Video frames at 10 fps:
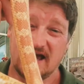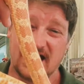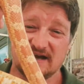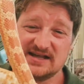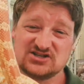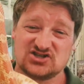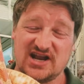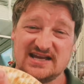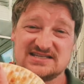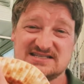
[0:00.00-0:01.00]
And
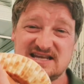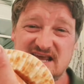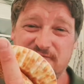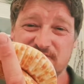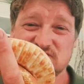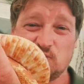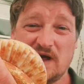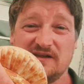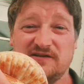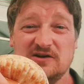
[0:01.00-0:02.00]
snakes' teeth as
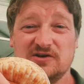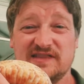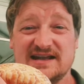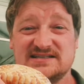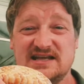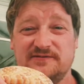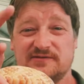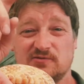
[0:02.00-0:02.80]
well, if you look at their teeth, they're